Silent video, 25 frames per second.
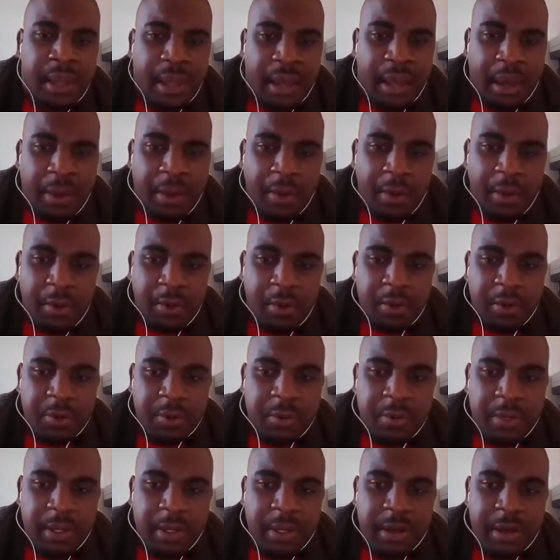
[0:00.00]
our
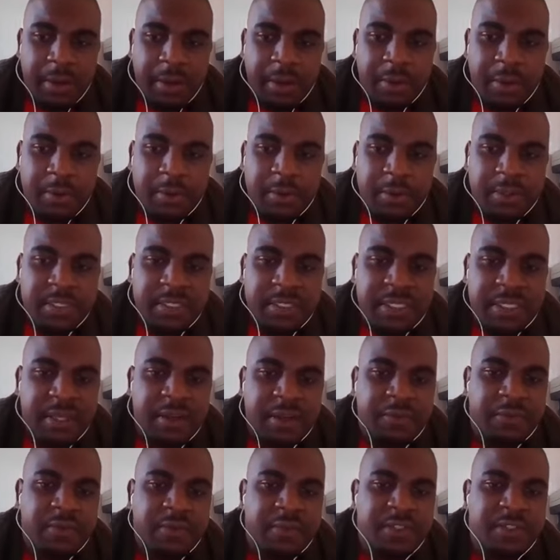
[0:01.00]
own, our own
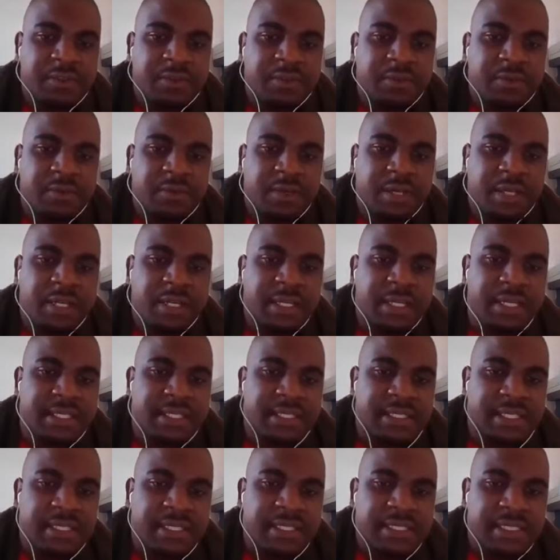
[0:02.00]
self as an
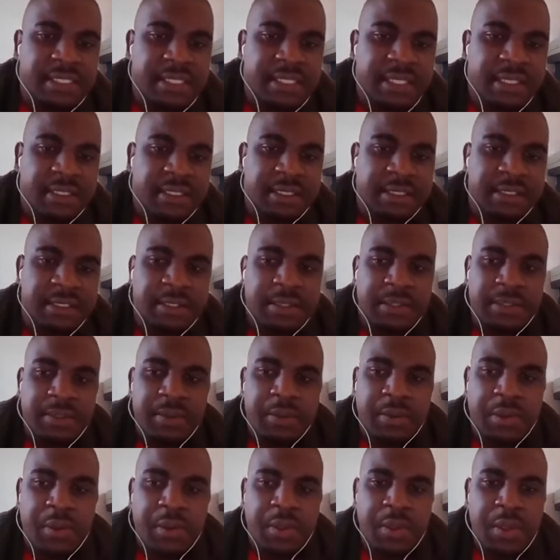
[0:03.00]
organization.
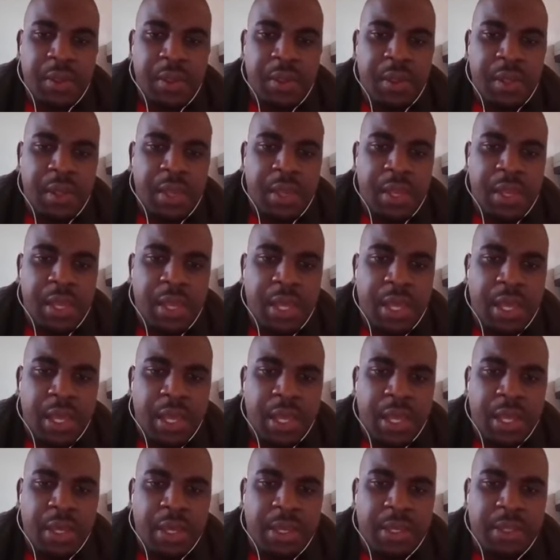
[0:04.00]

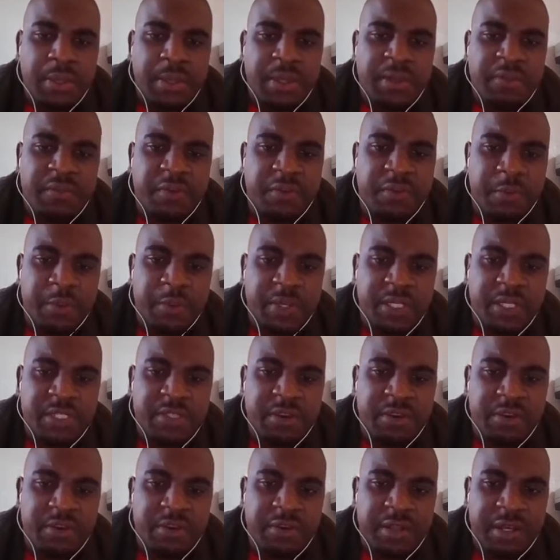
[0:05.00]
Uh, the
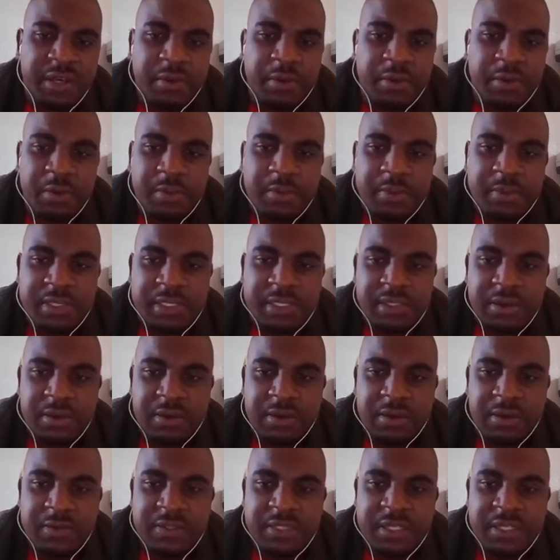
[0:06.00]
formation of Young Communist
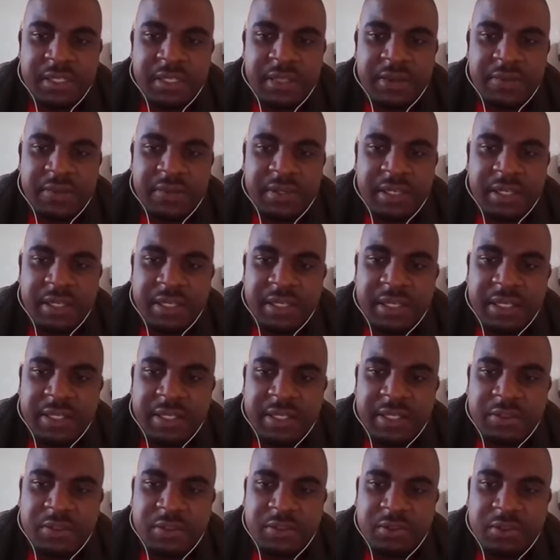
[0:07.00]
League of South Africa in
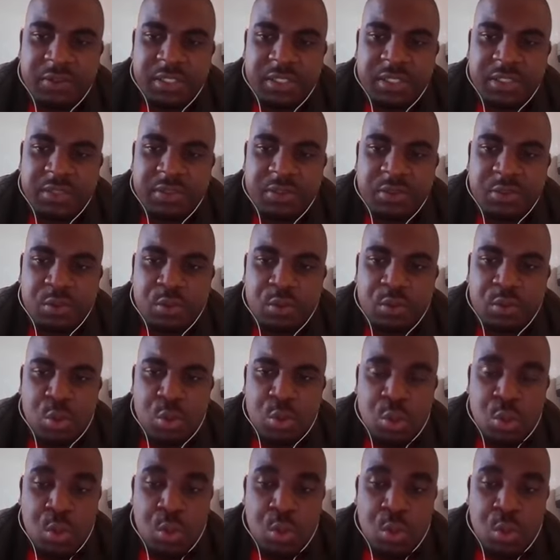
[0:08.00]
1922,